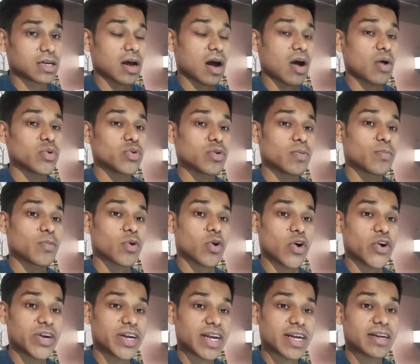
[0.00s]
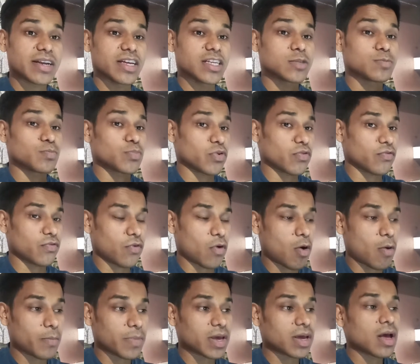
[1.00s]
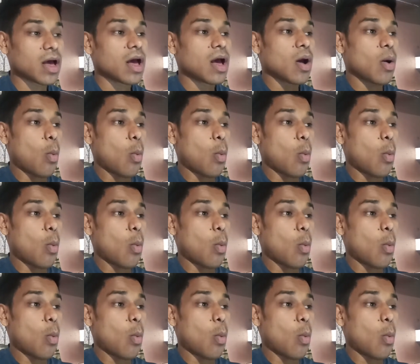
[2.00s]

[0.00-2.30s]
that how your content is performing